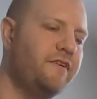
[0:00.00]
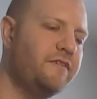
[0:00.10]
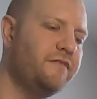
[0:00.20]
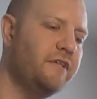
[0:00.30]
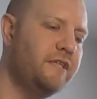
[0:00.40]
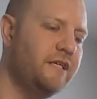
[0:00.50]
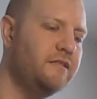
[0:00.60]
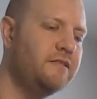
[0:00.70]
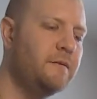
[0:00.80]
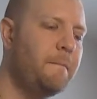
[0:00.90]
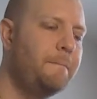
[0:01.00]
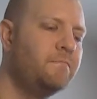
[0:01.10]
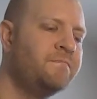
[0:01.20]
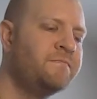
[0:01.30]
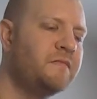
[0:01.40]
Feels very nice.
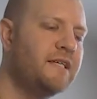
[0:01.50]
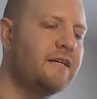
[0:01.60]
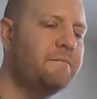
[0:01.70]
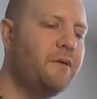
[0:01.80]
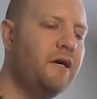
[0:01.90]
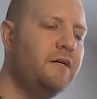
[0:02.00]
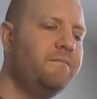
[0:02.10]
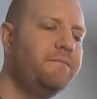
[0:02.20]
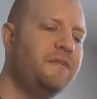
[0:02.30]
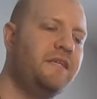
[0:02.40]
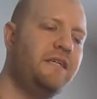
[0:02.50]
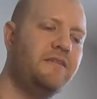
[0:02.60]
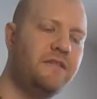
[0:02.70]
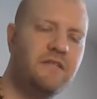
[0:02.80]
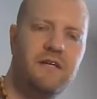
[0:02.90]
Second part.
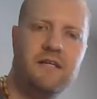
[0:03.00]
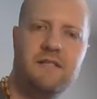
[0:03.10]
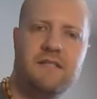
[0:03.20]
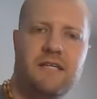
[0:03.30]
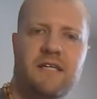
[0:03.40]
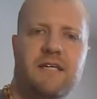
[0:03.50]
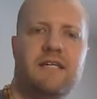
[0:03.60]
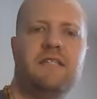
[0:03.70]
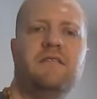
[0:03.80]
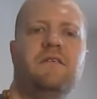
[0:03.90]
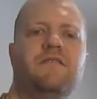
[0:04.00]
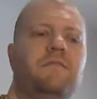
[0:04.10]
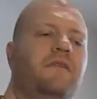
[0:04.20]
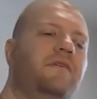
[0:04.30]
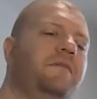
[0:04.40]
Ketatake, tereketa. We're
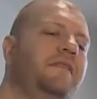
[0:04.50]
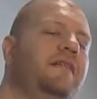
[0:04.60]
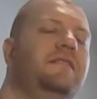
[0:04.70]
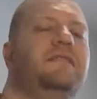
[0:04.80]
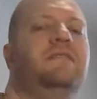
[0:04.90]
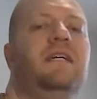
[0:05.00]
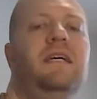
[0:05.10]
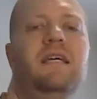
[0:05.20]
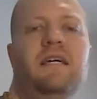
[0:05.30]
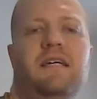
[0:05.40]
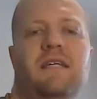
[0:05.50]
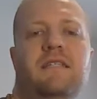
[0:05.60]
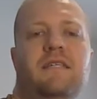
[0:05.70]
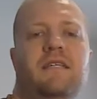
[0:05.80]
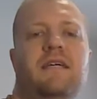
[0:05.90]
familiar with this.
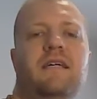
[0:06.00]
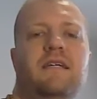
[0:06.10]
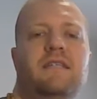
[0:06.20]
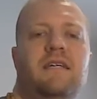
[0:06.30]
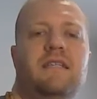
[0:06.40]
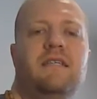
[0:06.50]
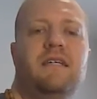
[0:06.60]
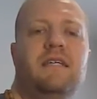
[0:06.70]
Tereketa, keretete,